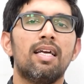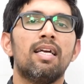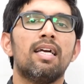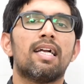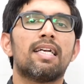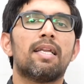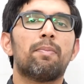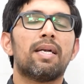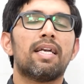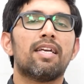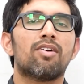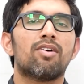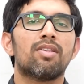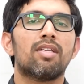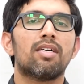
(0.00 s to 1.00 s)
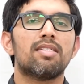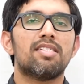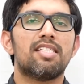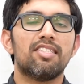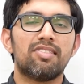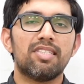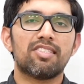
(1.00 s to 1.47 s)
And depending on the
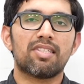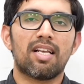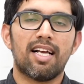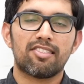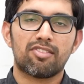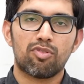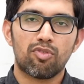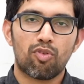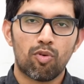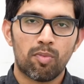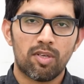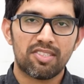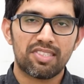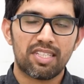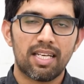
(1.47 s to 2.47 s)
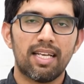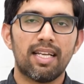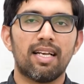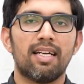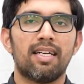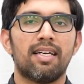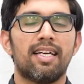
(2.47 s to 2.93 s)
GCS, Glasgow Coma
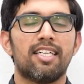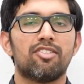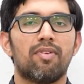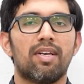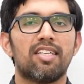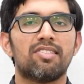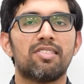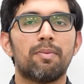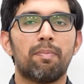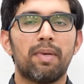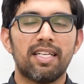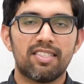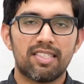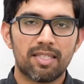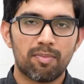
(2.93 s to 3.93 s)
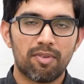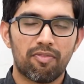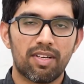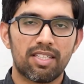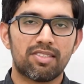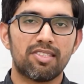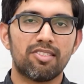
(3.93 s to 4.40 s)
Scale, and as well as the brainstem
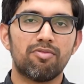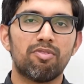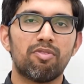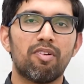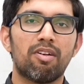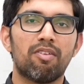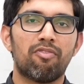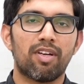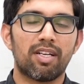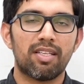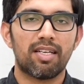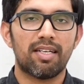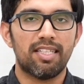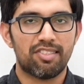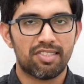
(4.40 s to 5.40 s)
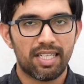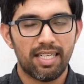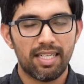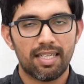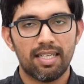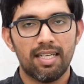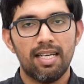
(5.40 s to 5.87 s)
reflexes, we will further
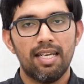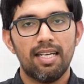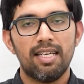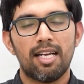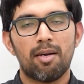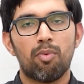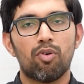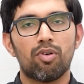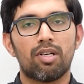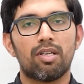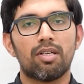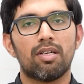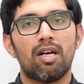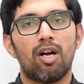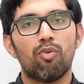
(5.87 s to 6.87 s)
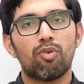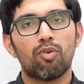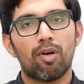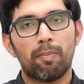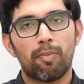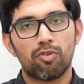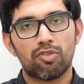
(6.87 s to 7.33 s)
decide about how
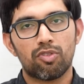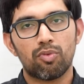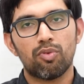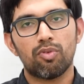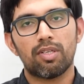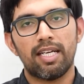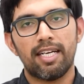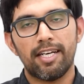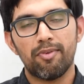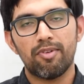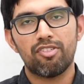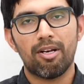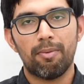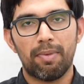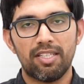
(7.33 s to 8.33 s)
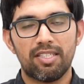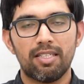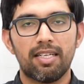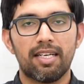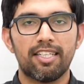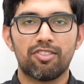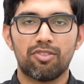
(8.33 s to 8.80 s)
to approach to the individual
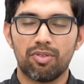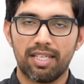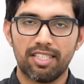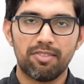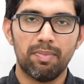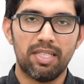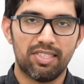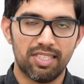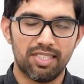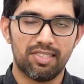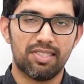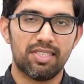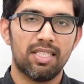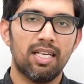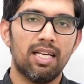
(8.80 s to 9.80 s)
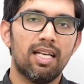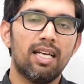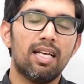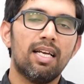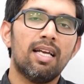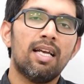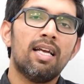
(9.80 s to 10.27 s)
patient case-to-case basis.
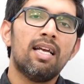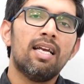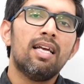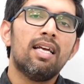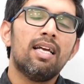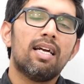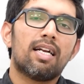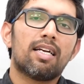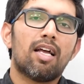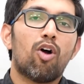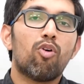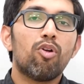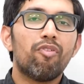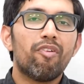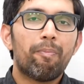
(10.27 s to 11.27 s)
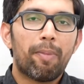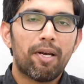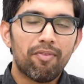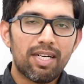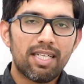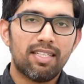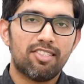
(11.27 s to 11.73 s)
And how do we
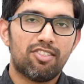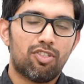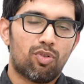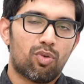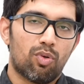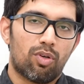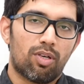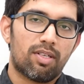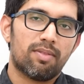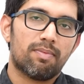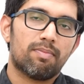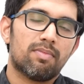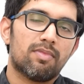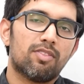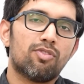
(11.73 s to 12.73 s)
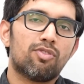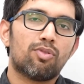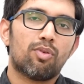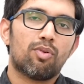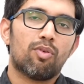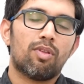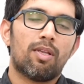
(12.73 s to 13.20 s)
prevent this stroke?
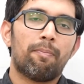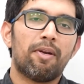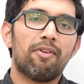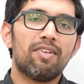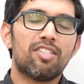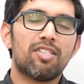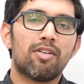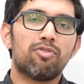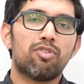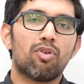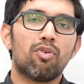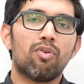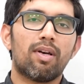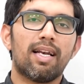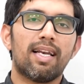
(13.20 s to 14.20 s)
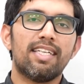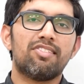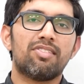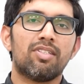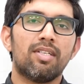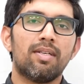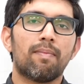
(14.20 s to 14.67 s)
So the prevention of stroke
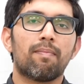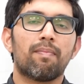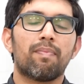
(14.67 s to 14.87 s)
relies on